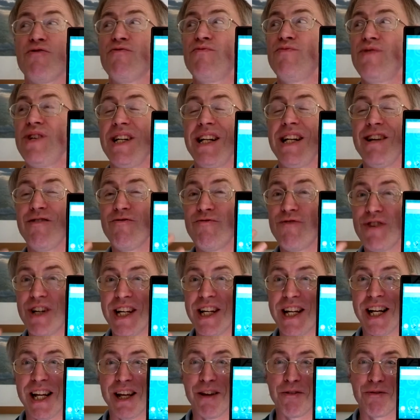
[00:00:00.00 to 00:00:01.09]
really,
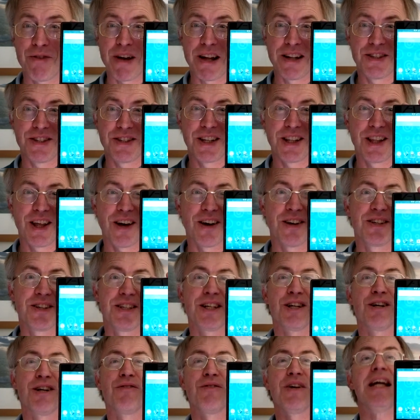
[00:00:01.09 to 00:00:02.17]
really fancy the
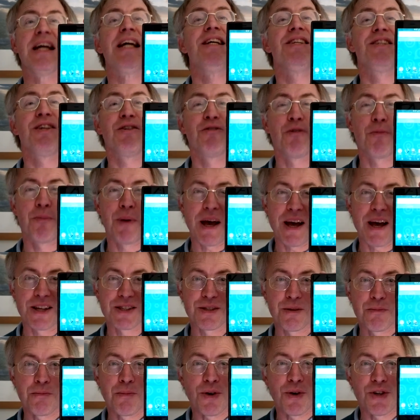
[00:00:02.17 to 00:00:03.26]
idea of easy repairs
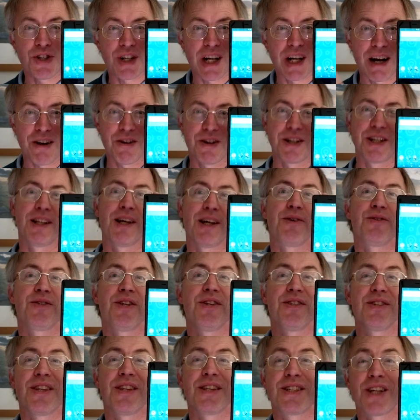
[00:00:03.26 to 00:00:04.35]
and modularity though,
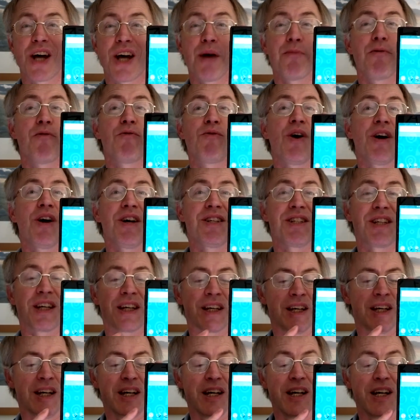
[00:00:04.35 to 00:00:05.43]
since at the time of writing,
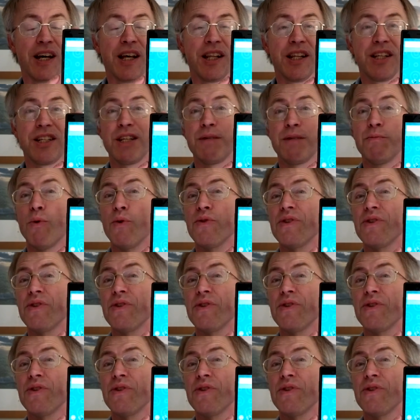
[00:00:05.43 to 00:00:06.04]
this is more